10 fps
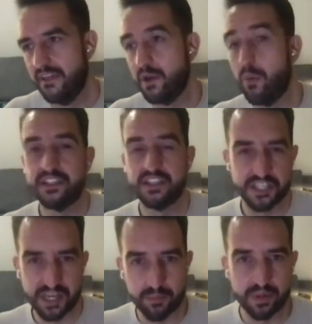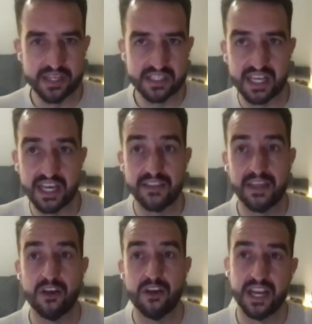They went to the Champions League and
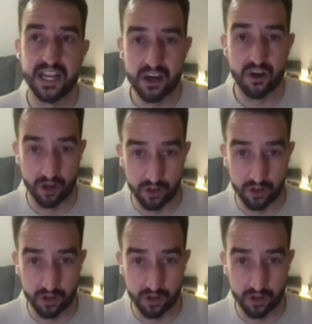they lost to Lyon